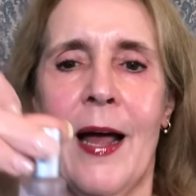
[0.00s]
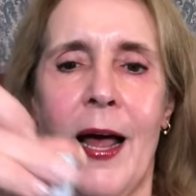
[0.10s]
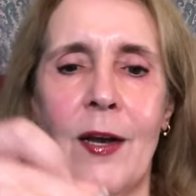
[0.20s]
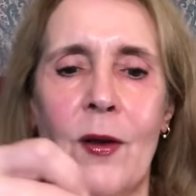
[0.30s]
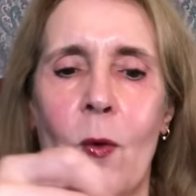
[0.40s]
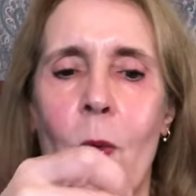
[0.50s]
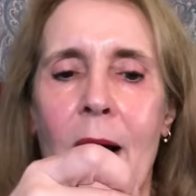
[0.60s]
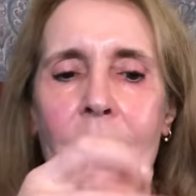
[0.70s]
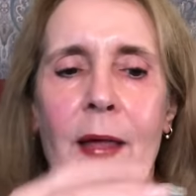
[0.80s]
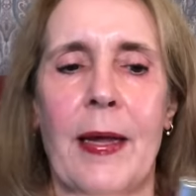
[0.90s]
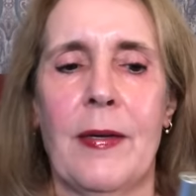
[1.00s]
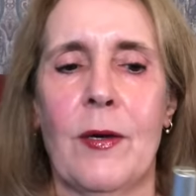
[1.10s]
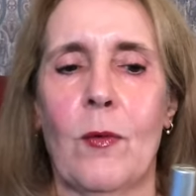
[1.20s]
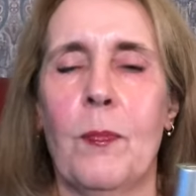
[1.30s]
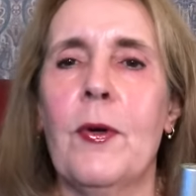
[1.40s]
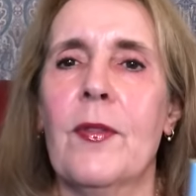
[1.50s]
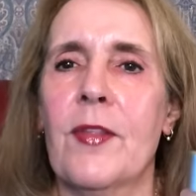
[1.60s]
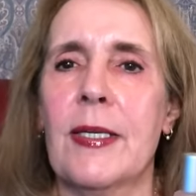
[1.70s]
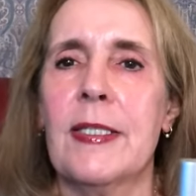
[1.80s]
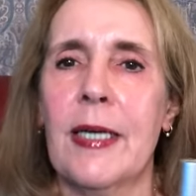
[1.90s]
I don't know why they don't put
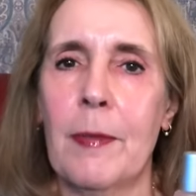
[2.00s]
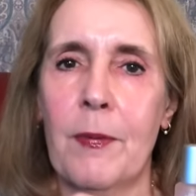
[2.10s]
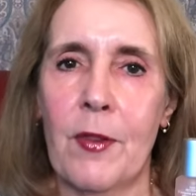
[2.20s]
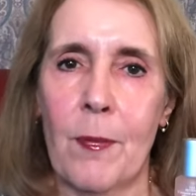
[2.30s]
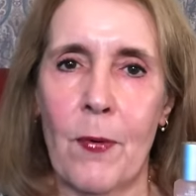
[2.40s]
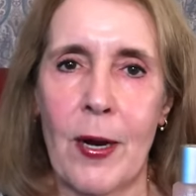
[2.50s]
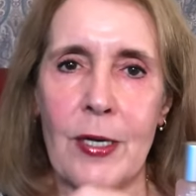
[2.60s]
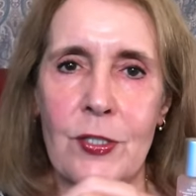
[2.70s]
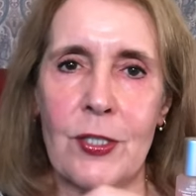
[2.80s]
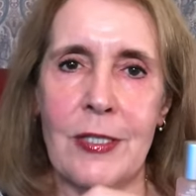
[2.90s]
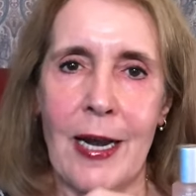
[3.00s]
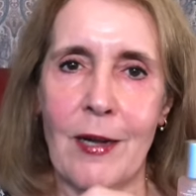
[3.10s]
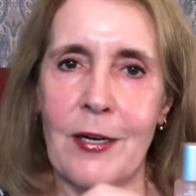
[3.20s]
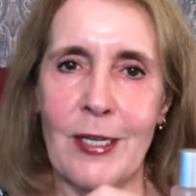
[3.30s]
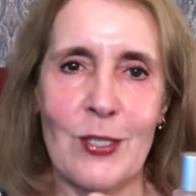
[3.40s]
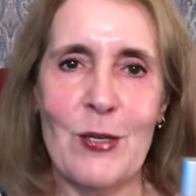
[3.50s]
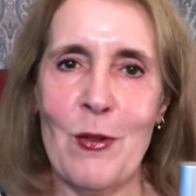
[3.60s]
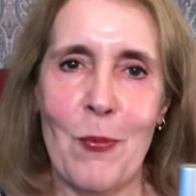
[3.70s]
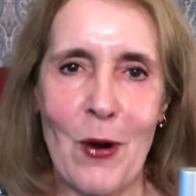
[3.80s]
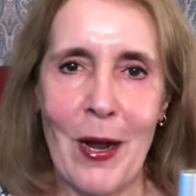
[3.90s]
the tip of the brush down into the
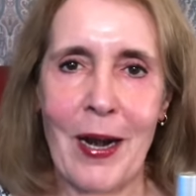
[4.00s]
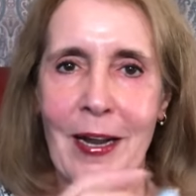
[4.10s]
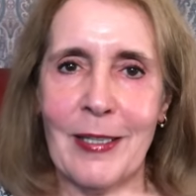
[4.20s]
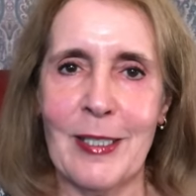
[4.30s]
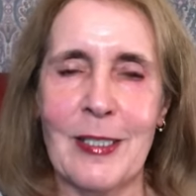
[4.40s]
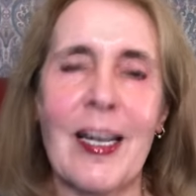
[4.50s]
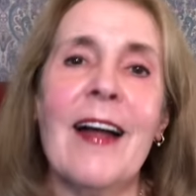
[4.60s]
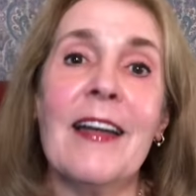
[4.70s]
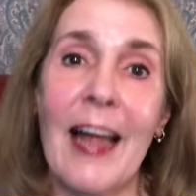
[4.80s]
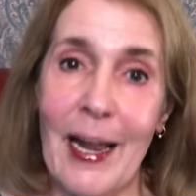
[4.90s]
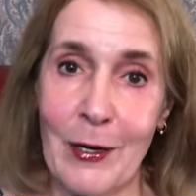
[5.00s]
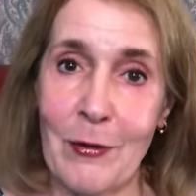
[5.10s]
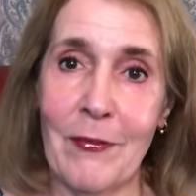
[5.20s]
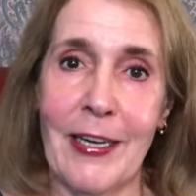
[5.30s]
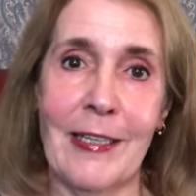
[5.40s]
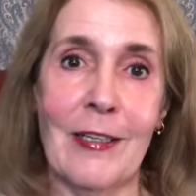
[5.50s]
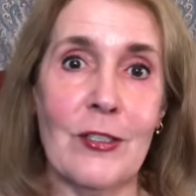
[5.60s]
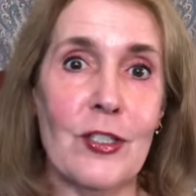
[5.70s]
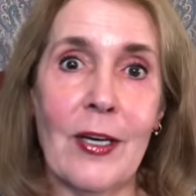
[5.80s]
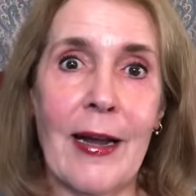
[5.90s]
product. It's kind of aggravating
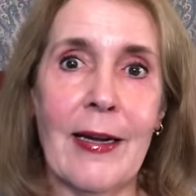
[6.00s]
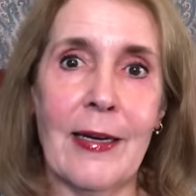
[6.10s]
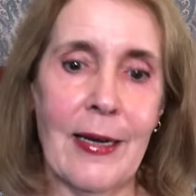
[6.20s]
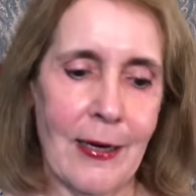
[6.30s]
because you can't get